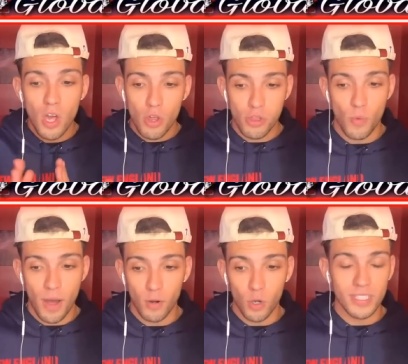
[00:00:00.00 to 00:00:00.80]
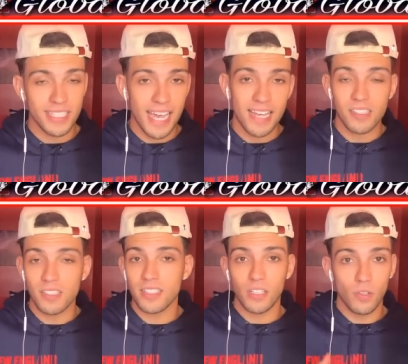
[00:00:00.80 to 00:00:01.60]
throughout OTAs. He's
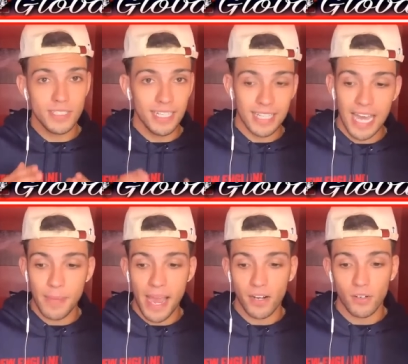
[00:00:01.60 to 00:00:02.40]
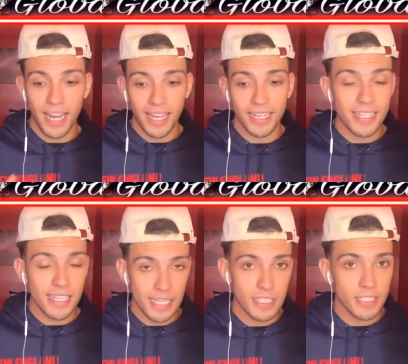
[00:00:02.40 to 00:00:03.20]
seeing looks at linebacker and he
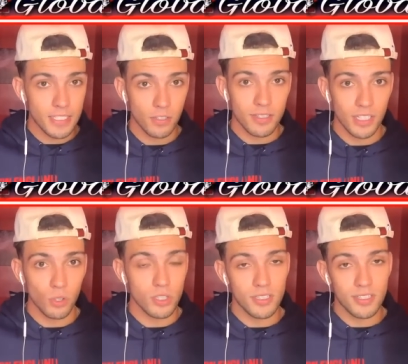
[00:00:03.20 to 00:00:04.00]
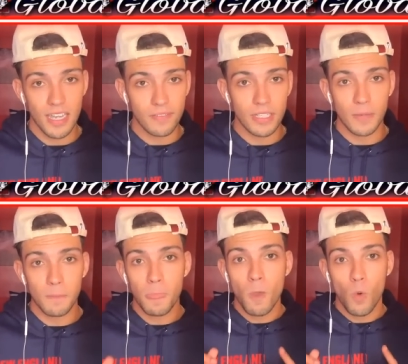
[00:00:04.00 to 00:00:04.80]
is still seeing looks at safety.
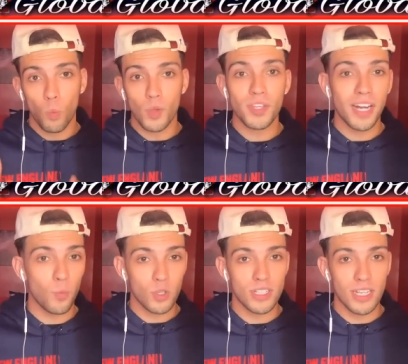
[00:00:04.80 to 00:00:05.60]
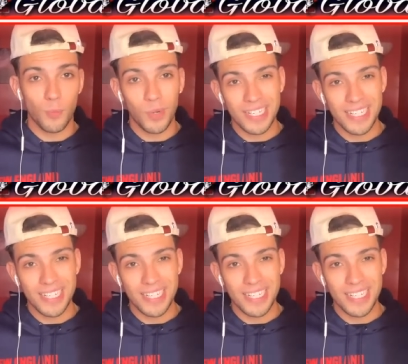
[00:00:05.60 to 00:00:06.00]
One thing I will say is that when he